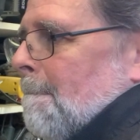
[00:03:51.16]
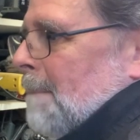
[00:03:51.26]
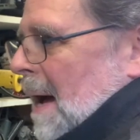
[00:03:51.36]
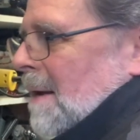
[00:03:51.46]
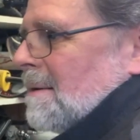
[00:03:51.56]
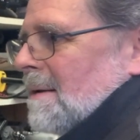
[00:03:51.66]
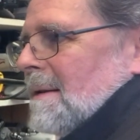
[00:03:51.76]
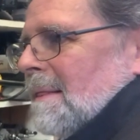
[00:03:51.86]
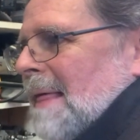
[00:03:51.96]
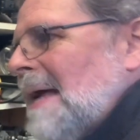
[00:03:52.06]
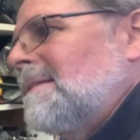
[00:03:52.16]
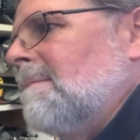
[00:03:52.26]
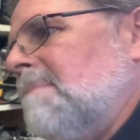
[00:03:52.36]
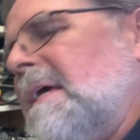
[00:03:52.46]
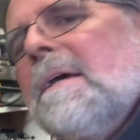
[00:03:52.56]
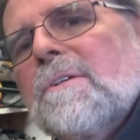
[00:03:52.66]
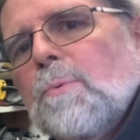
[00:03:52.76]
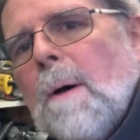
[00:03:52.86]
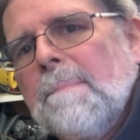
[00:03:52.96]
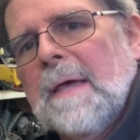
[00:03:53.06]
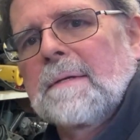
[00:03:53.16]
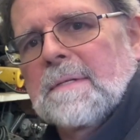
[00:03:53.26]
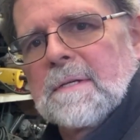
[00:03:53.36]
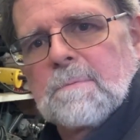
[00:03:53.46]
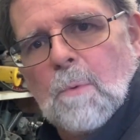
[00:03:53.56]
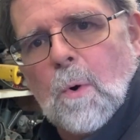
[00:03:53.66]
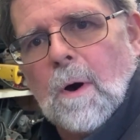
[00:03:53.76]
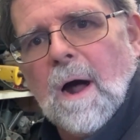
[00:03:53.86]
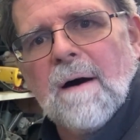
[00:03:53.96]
But that, to me, is what makes this more